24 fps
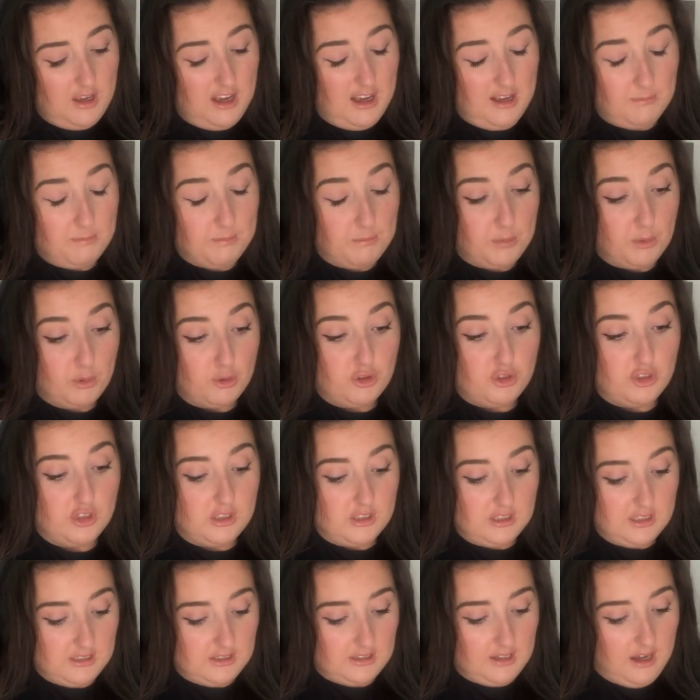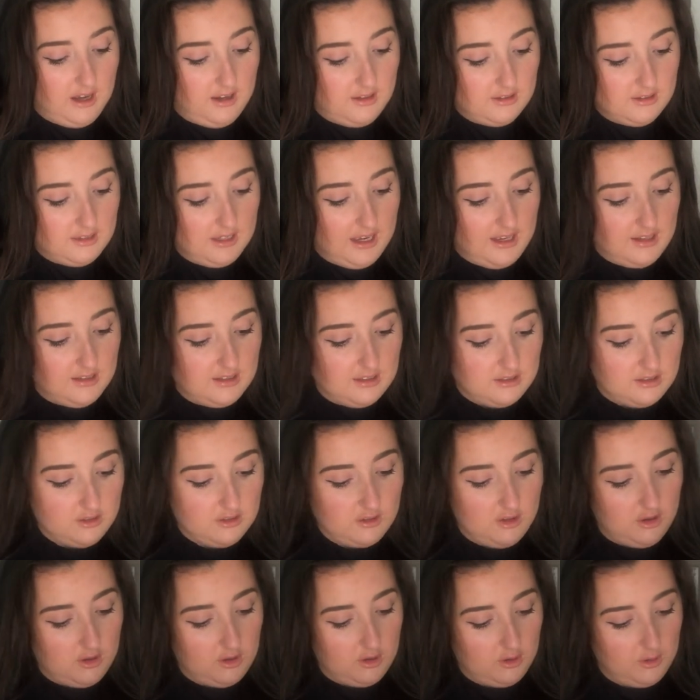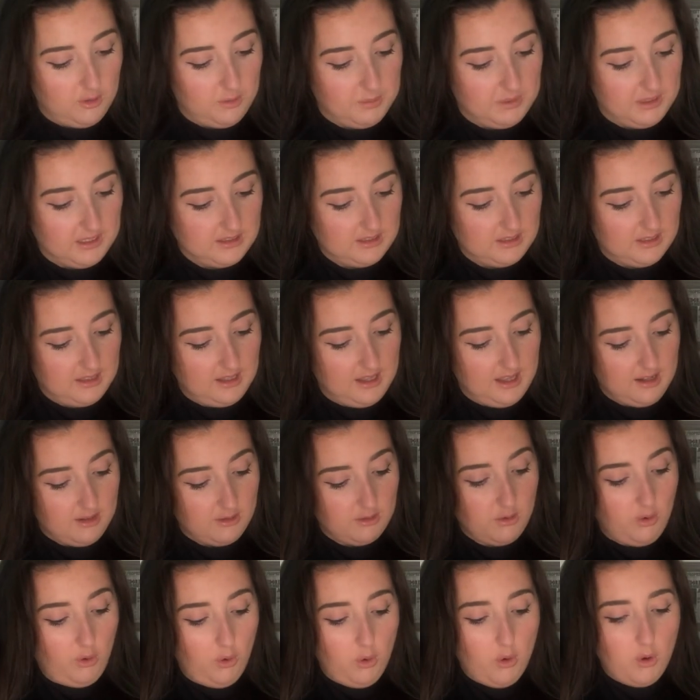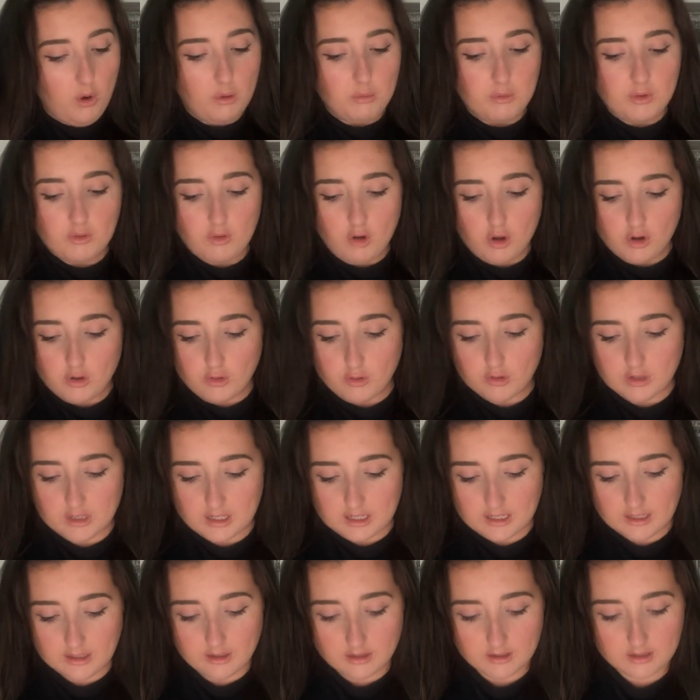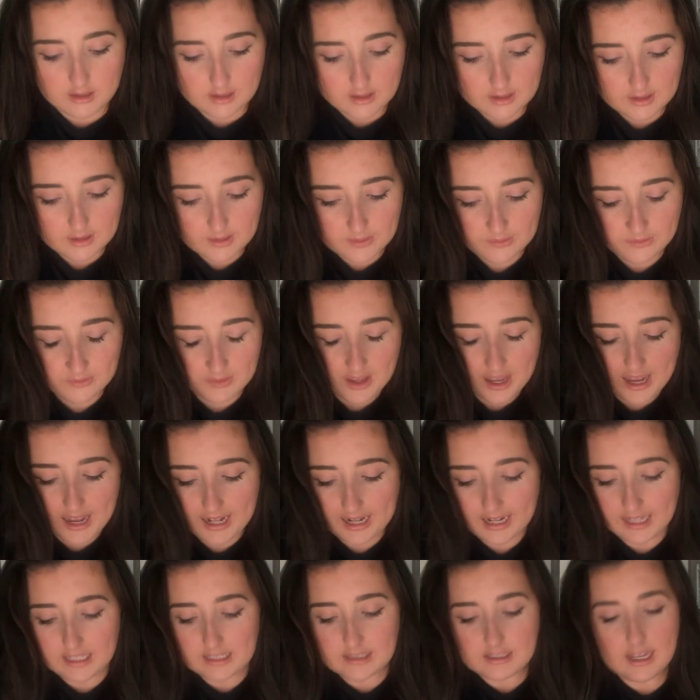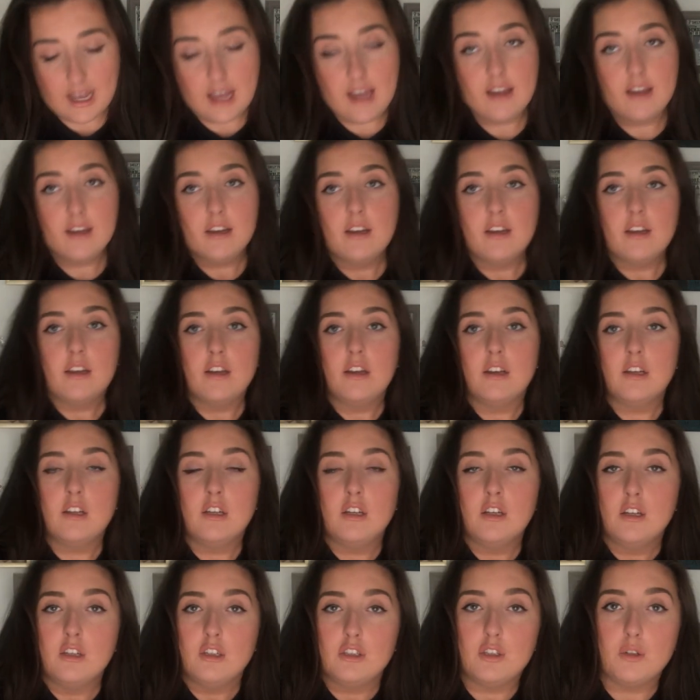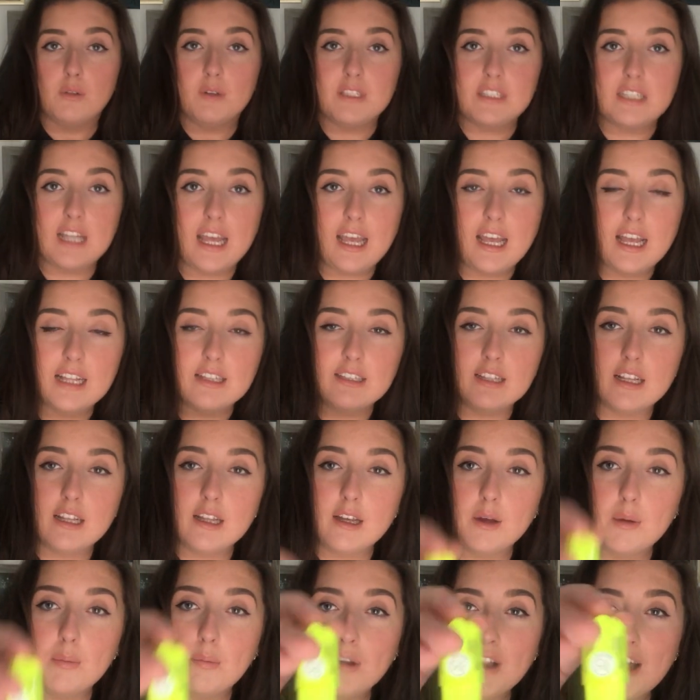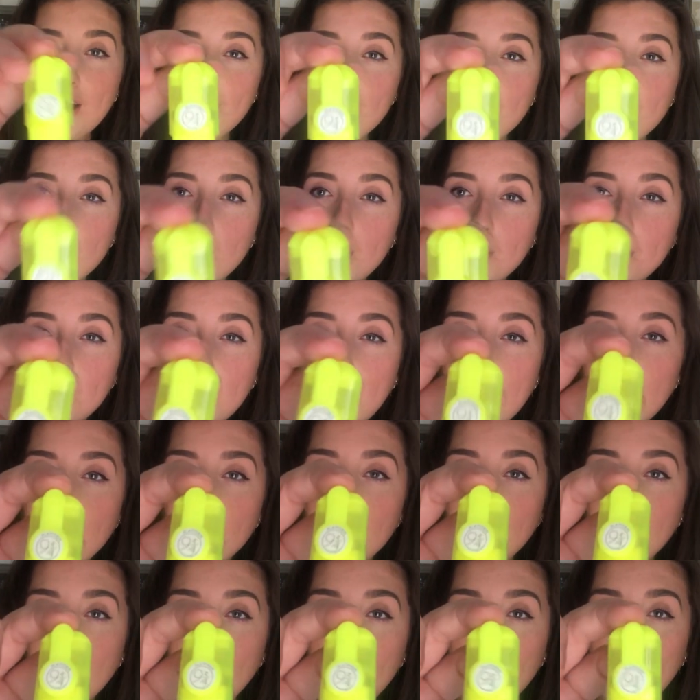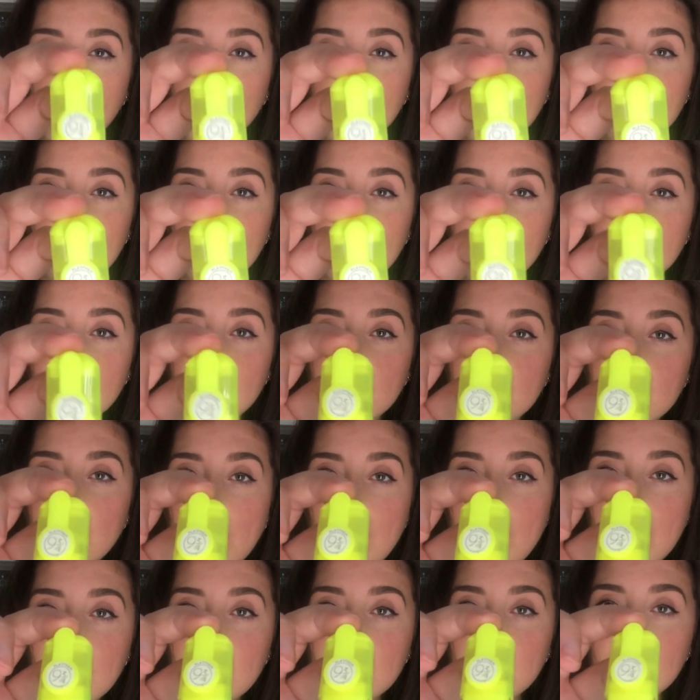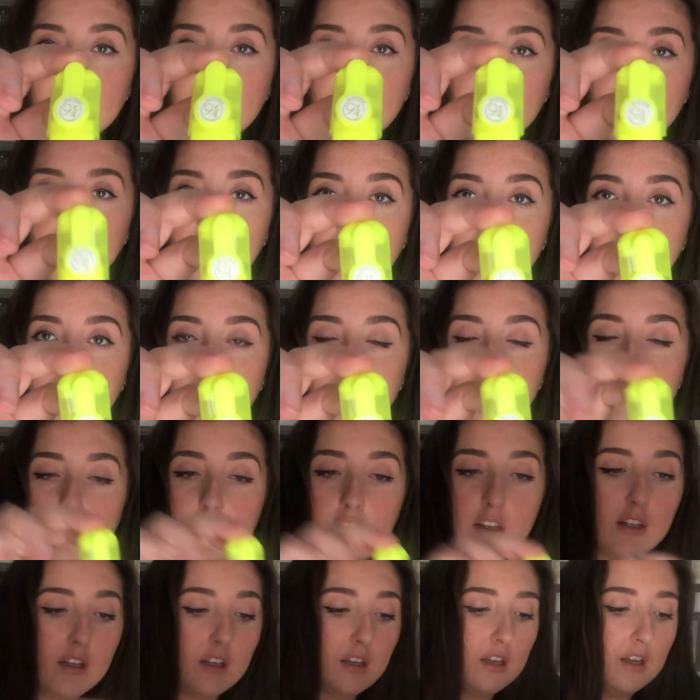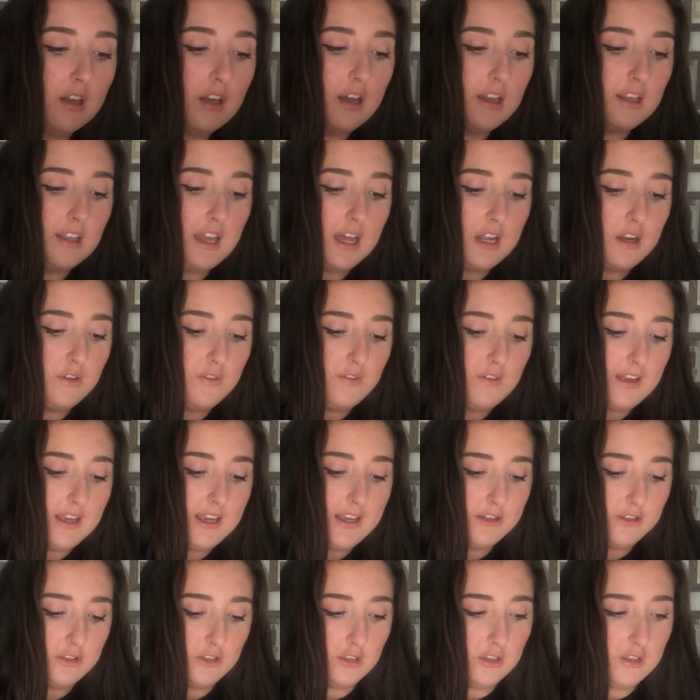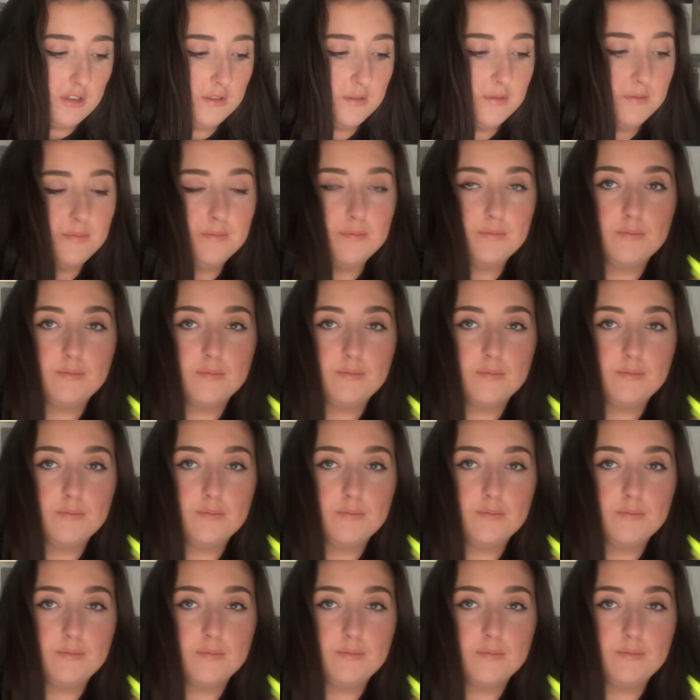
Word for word: I'm butchering this calendar. This is not going to look pretty at the end. Oh, we've got another little highlighter. So it's like, it's a little platform nine and three quarters little set. A yellow version.